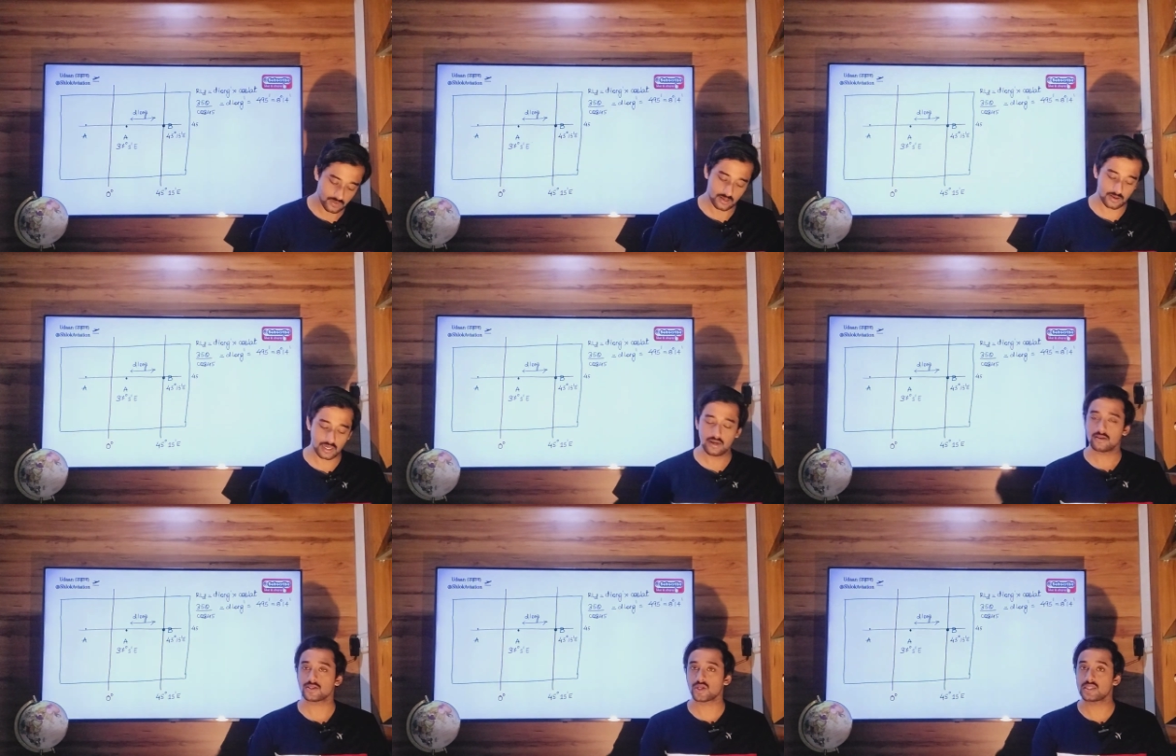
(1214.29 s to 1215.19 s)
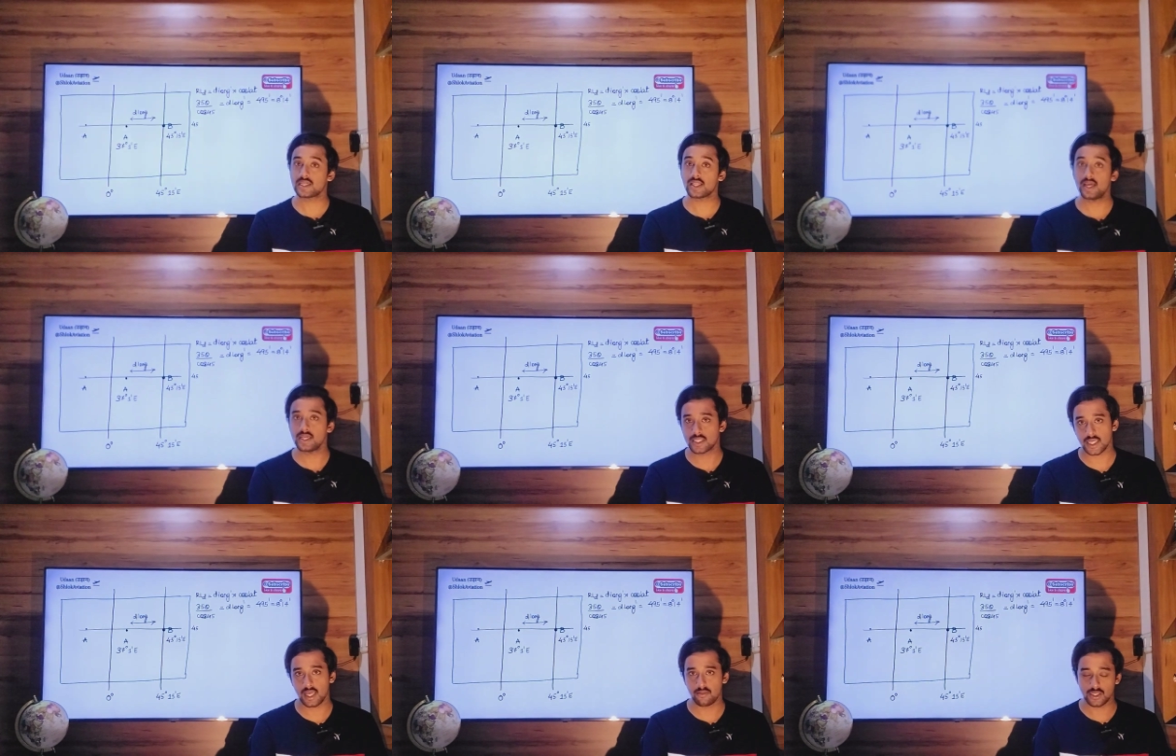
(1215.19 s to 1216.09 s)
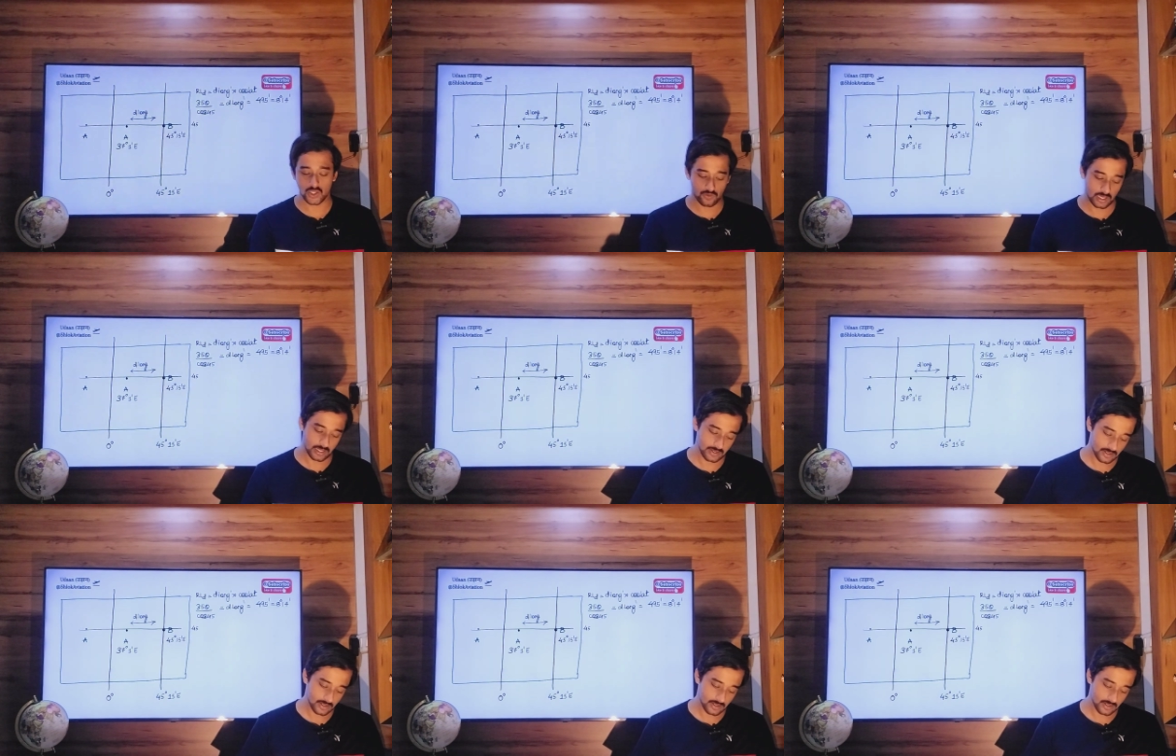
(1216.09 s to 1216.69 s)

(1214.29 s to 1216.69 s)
Okay, so it's in the eastern hemisphere.